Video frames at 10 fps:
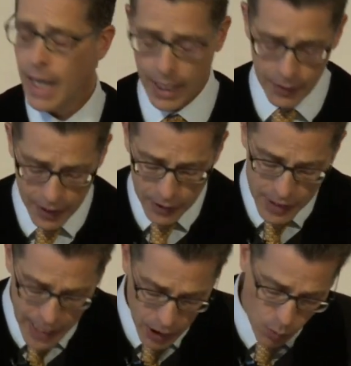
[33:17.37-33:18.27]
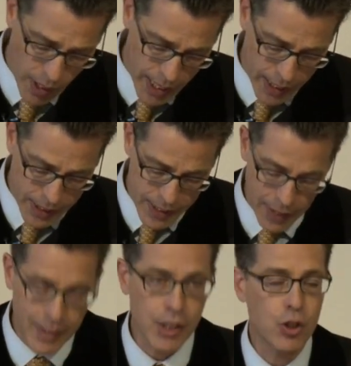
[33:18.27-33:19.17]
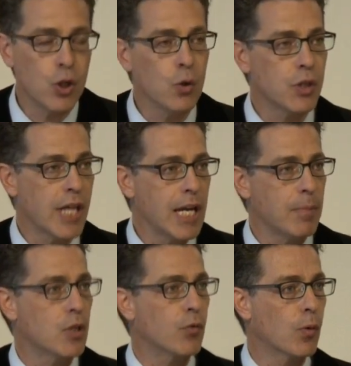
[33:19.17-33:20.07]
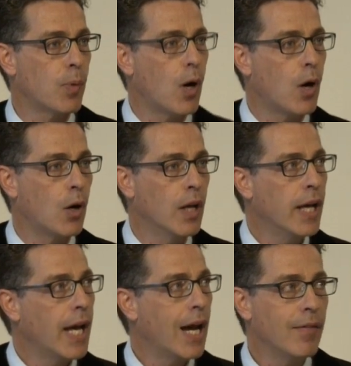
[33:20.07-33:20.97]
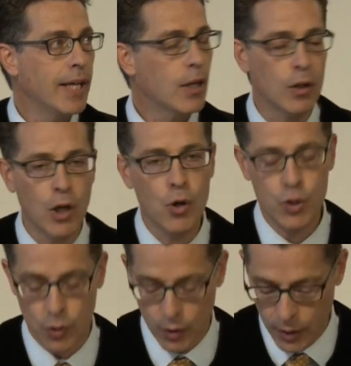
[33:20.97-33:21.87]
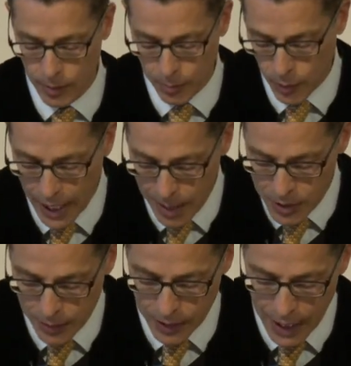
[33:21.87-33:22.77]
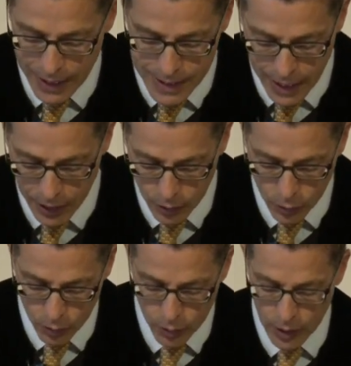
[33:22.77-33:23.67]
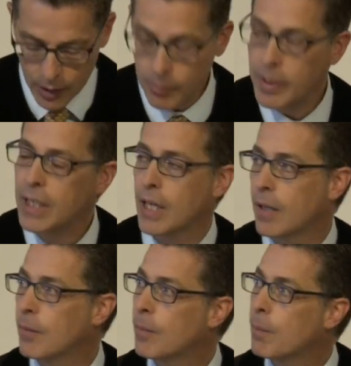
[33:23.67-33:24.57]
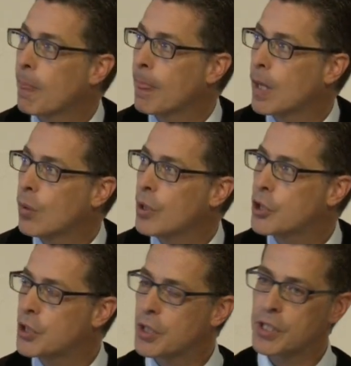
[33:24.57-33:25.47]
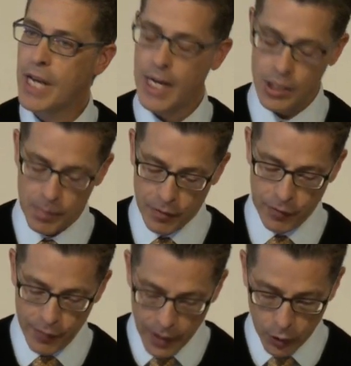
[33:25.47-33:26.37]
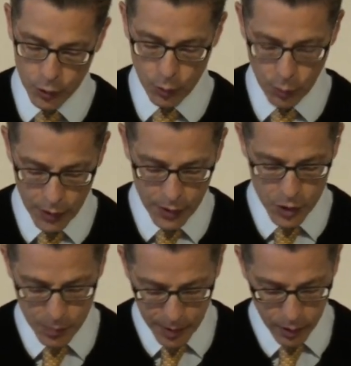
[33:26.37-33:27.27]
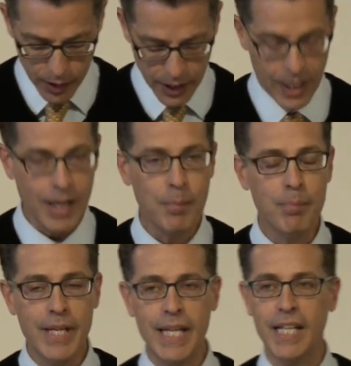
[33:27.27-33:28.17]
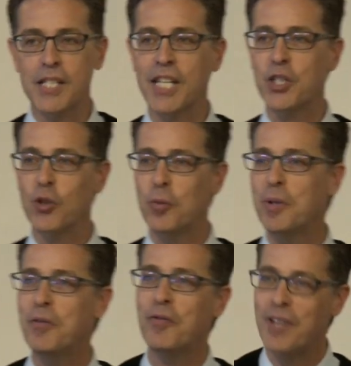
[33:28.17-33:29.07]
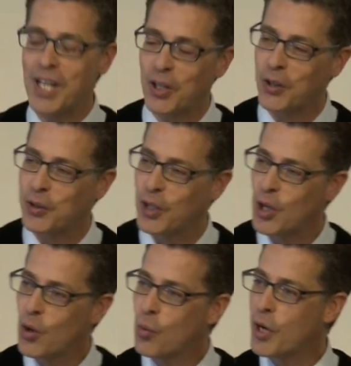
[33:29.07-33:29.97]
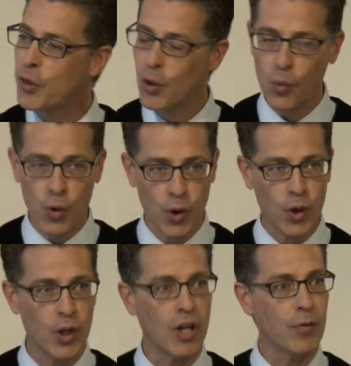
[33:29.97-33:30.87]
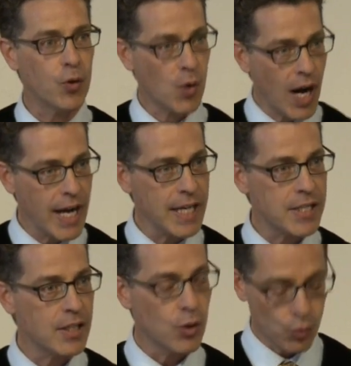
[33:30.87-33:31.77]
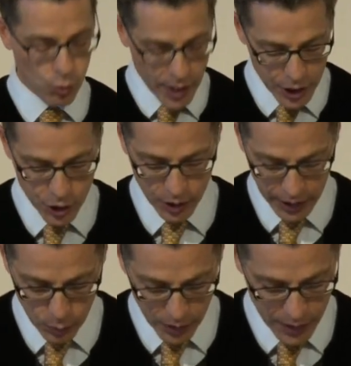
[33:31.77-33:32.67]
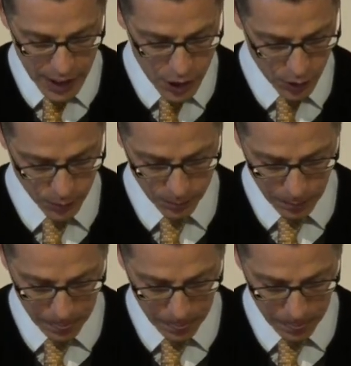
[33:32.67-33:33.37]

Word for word: And I think the takeaway is that these two statements for Paul have a close or perhaps even identical meaning, which is to say, to be filled with the Spirit means that you will be filled with the Word of Christ richly within you.